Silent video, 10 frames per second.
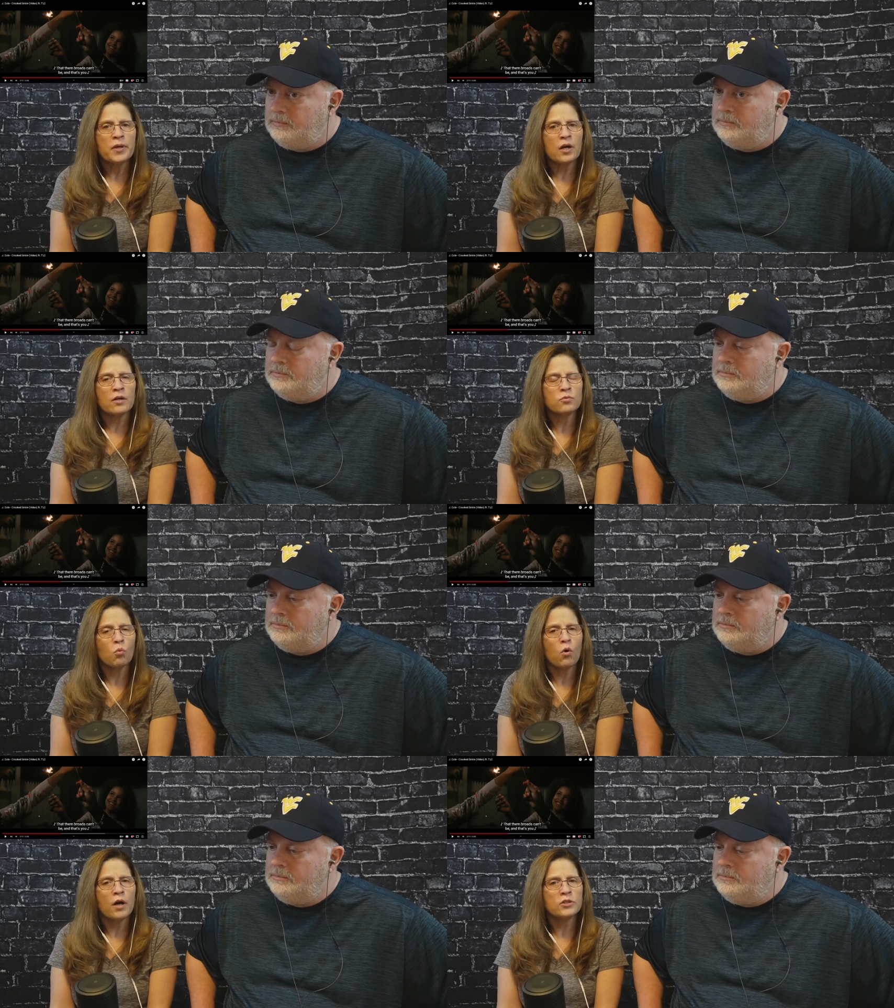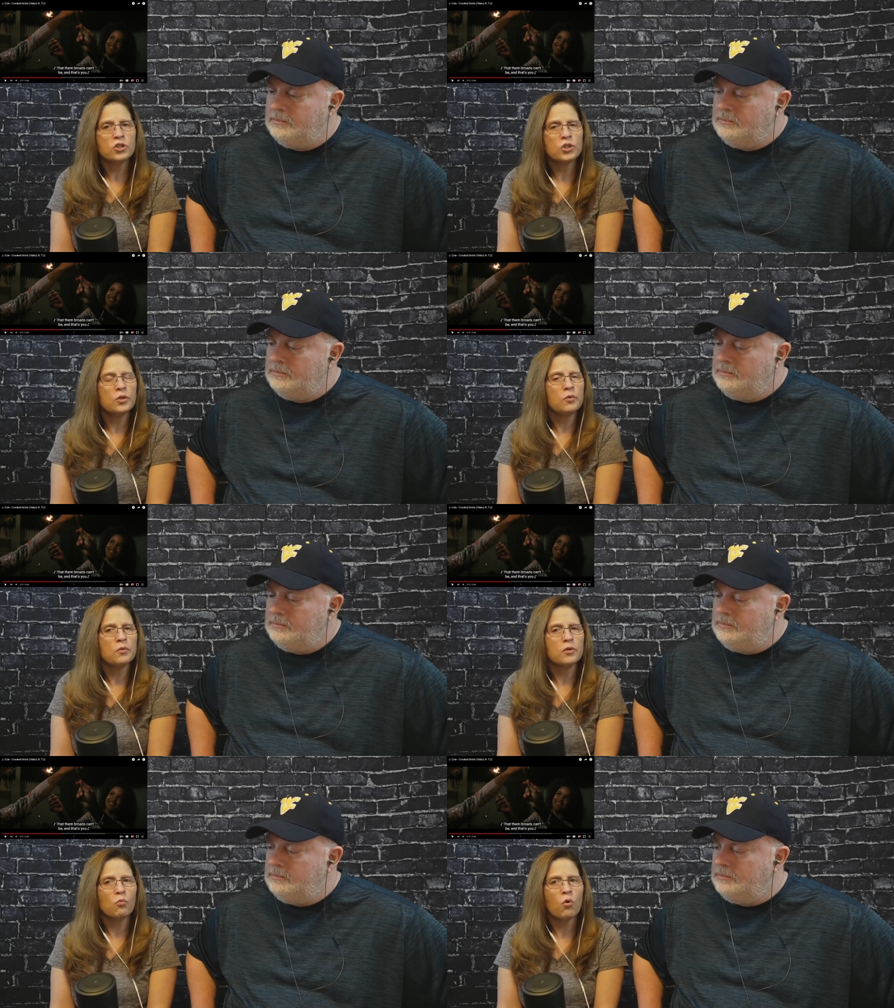Speaker 1: because once
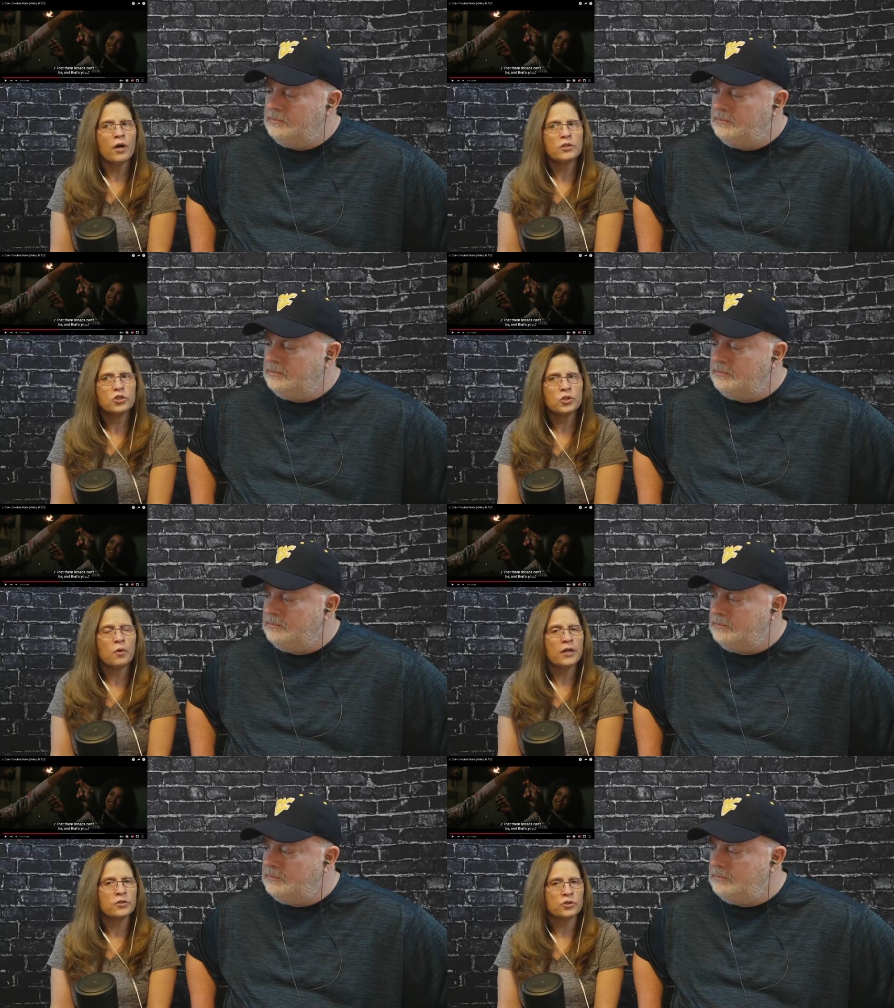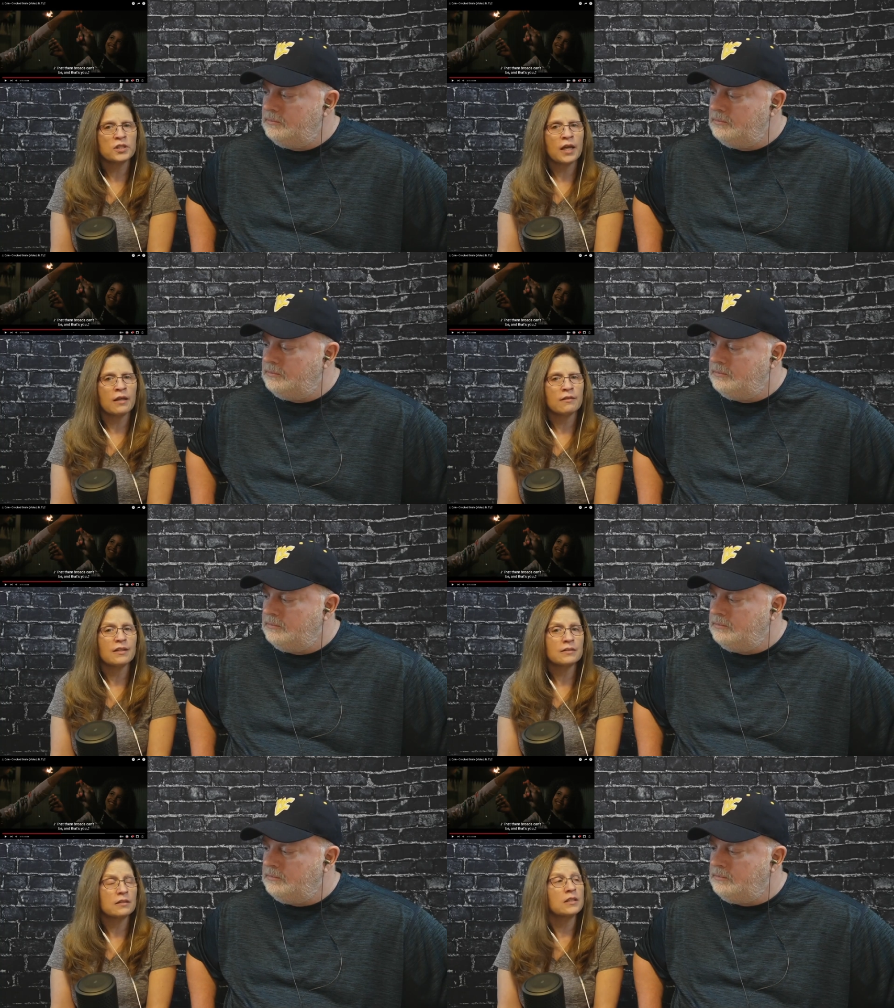you once you understand
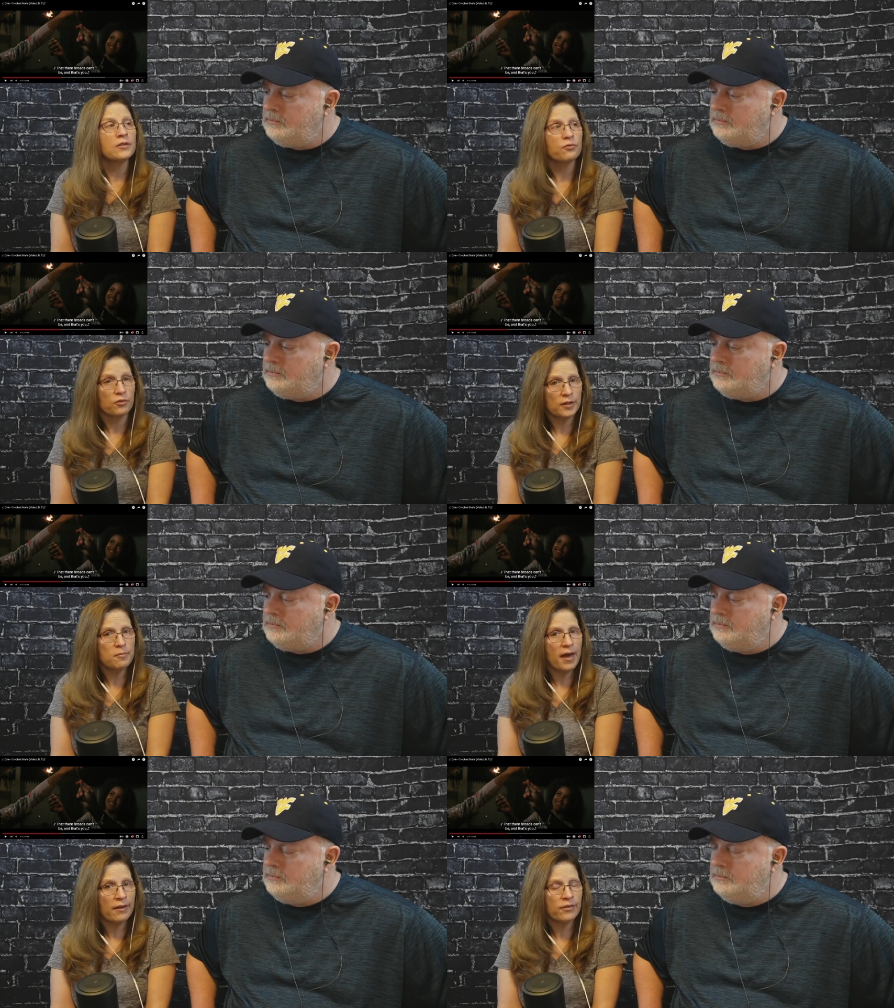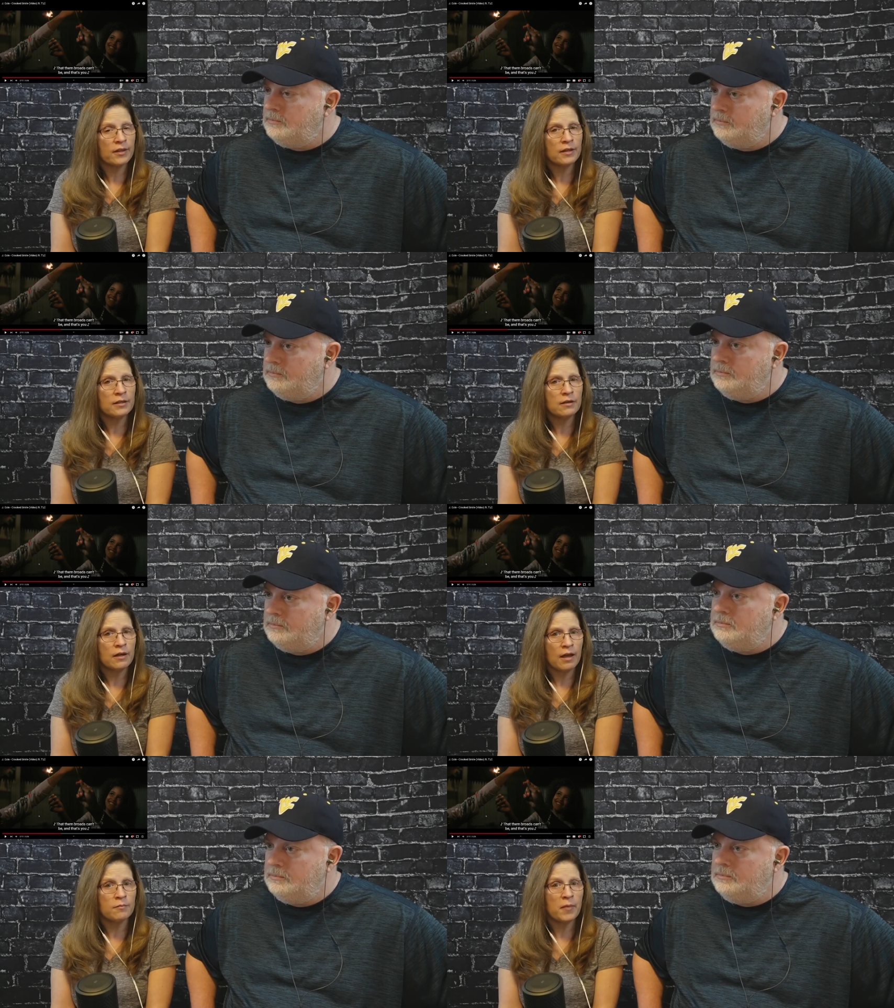the delivery method
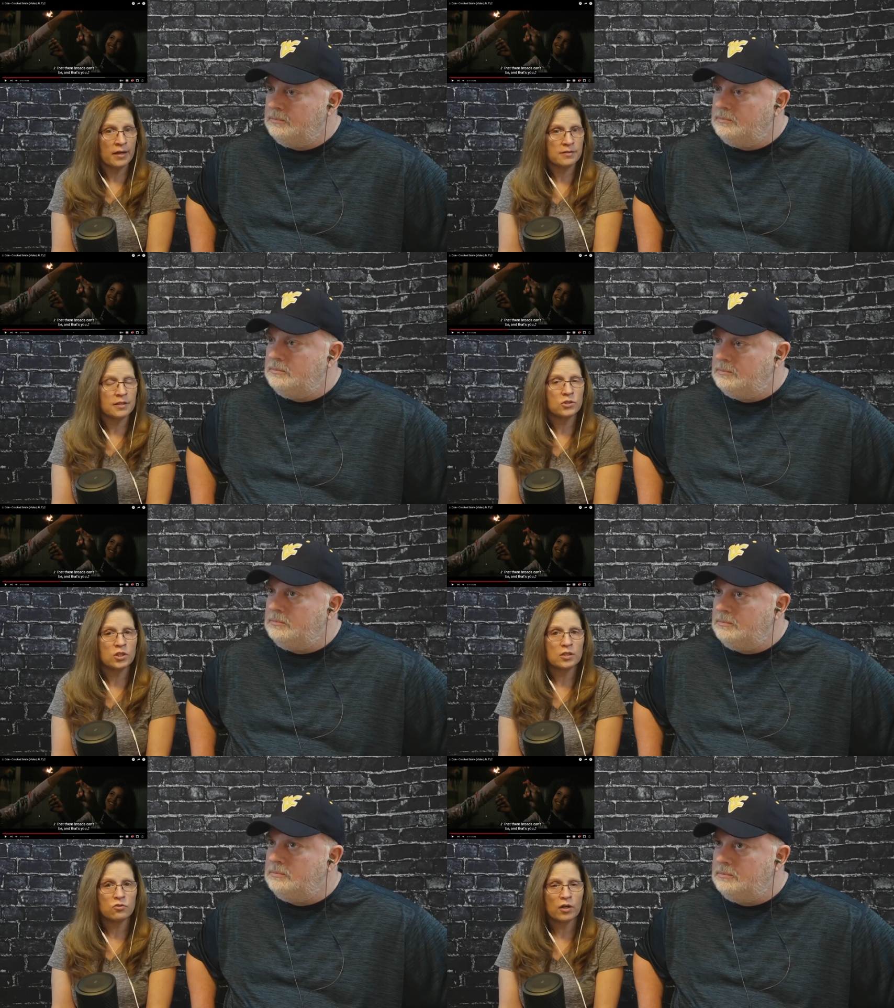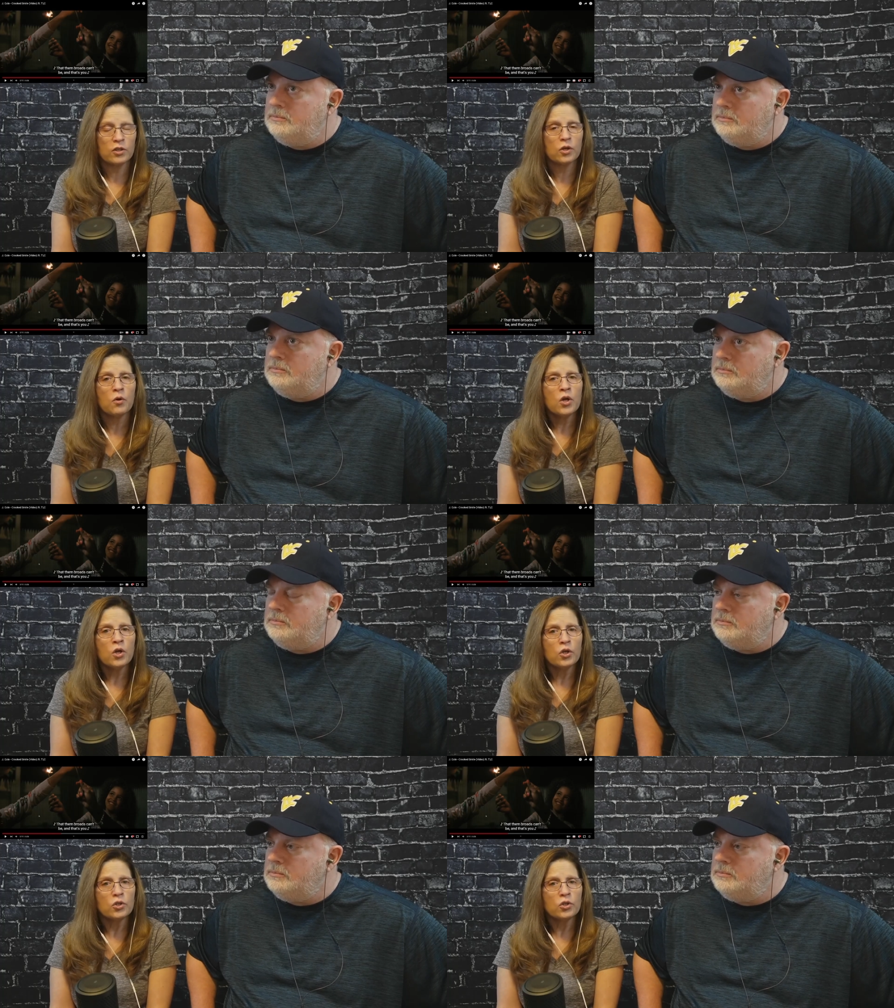and message that he's trying to do,